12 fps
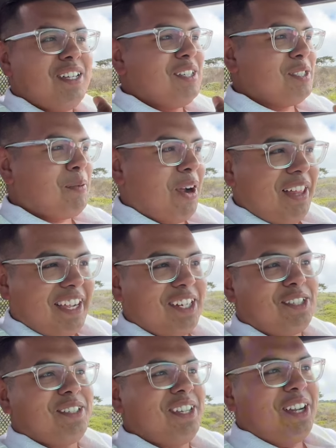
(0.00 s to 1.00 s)
it's probably like a
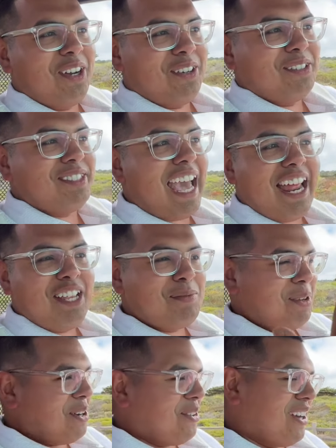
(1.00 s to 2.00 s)
daddy's
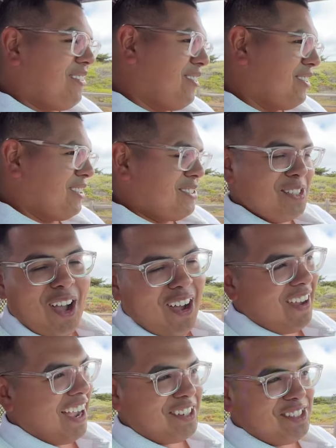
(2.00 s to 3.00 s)
money or whatever. No,
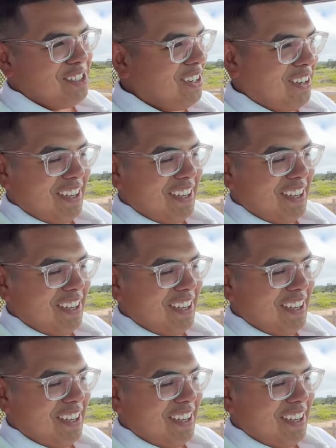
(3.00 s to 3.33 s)
actually no.